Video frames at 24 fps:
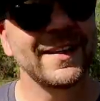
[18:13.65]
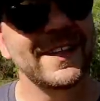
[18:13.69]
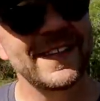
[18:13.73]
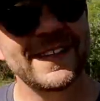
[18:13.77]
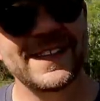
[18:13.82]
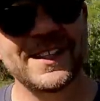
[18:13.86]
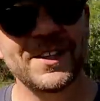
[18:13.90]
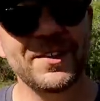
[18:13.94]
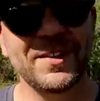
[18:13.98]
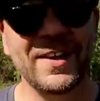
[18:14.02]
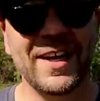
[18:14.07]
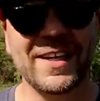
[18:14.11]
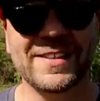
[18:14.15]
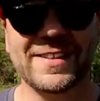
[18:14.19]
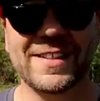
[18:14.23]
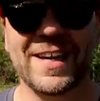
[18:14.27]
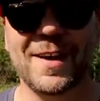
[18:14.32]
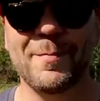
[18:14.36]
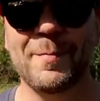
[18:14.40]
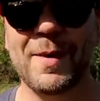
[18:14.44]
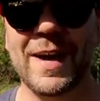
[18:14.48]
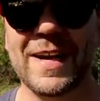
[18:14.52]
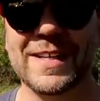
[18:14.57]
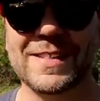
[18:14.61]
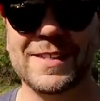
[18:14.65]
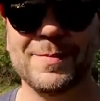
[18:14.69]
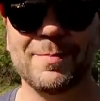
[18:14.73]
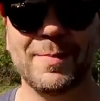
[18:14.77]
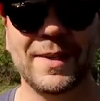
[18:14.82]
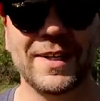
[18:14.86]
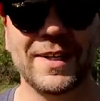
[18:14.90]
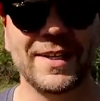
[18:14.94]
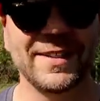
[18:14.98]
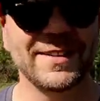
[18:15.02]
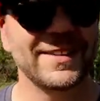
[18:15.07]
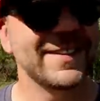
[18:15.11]
Until next time, Bassin
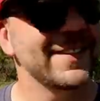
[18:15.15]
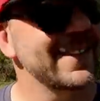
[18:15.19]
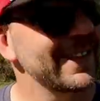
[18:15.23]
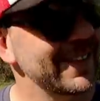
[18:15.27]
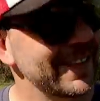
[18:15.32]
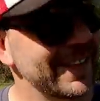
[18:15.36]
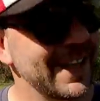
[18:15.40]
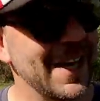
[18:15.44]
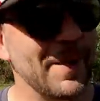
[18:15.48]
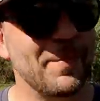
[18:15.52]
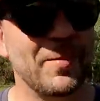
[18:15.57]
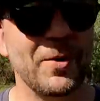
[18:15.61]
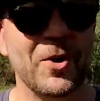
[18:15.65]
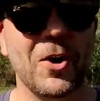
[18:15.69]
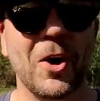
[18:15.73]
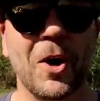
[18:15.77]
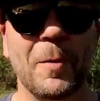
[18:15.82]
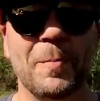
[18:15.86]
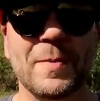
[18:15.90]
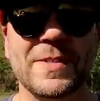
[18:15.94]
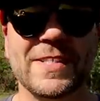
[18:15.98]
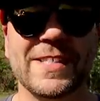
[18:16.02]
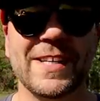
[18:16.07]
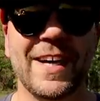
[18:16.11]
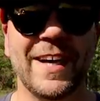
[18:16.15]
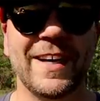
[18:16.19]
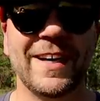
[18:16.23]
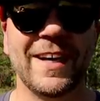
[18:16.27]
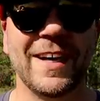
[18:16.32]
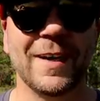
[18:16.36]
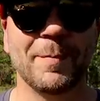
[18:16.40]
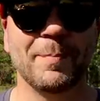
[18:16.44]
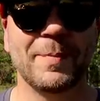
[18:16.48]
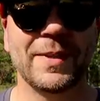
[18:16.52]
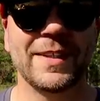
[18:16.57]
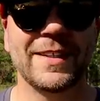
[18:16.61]
Buds, keep the carp side
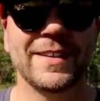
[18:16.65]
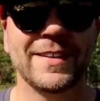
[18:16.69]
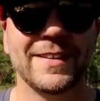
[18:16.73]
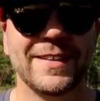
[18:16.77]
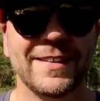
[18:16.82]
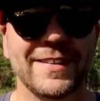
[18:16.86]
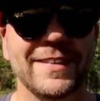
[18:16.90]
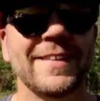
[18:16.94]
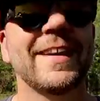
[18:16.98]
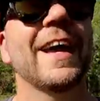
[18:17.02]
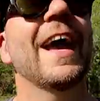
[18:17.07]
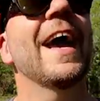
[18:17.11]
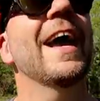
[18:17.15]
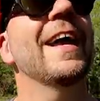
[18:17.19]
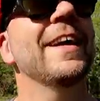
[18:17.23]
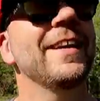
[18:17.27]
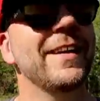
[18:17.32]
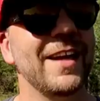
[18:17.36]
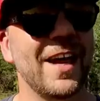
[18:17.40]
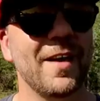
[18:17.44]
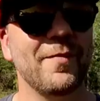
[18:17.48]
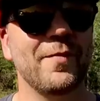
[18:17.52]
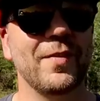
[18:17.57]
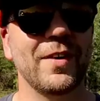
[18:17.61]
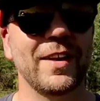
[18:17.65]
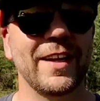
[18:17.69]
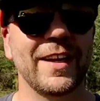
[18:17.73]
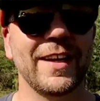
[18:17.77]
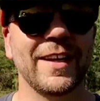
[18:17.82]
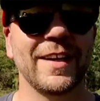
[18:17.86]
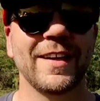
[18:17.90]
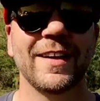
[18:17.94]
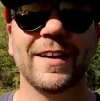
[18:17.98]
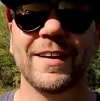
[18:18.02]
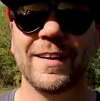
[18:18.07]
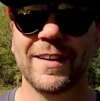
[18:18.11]
up, and definitely
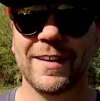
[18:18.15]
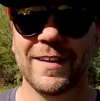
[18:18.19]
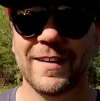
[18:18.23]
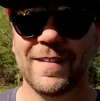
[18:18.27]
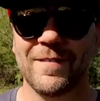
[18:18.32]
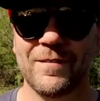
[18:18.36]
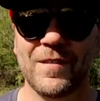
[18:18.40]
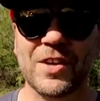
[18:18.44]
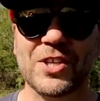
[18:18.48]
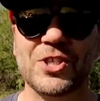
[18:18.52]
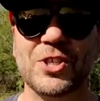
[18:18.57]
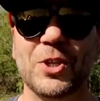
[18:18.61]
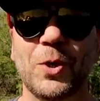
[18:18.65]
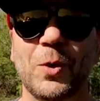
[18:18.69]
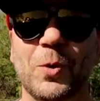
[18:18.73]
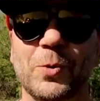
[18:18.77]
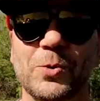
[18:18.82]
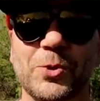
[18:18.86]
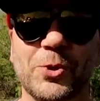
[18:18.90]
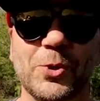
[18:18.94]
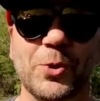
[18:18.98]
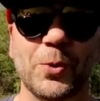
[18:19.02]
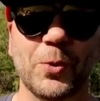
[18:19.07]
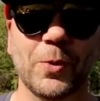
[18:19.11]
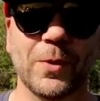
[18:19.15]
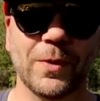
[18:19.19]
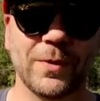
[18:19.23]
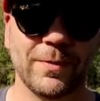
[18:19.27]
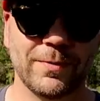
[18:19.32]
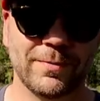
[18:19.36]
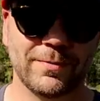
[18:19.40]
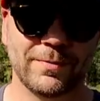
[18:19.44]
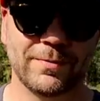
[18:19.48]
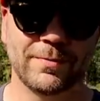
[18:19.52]
fish it old school.